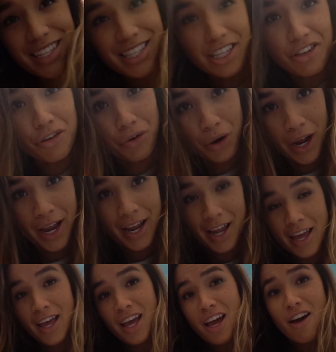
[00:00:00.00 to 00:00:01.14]
to
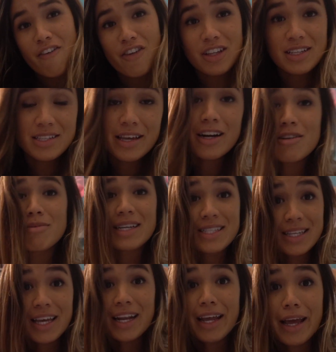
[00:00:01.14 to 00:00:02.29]
feel the sun on my
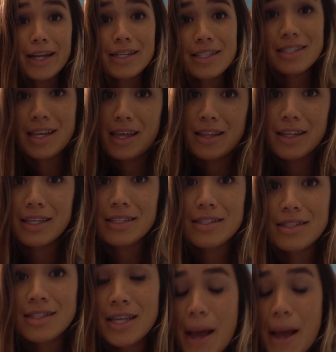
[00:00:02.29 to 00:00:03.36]
skin again, to say the least.